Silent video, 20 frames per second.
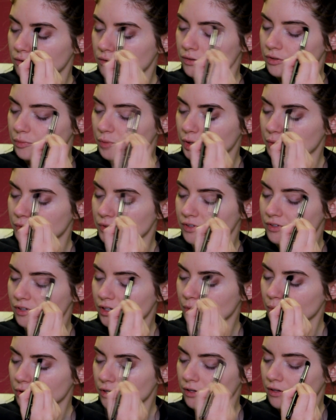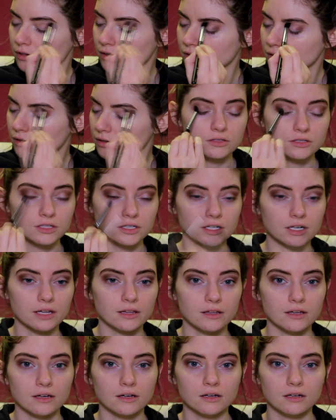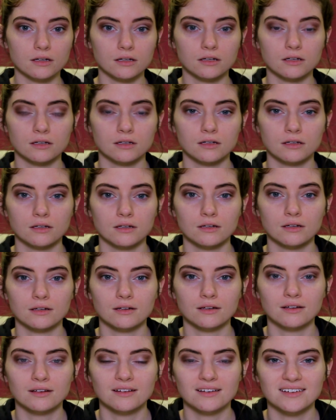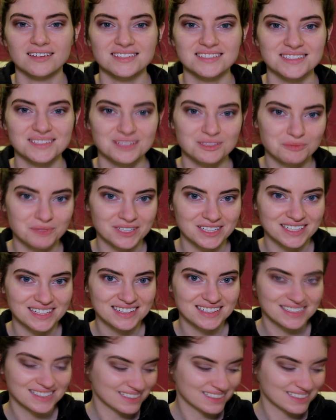Oh, it's making me sleepy. That's good, I think. Does it look pretty?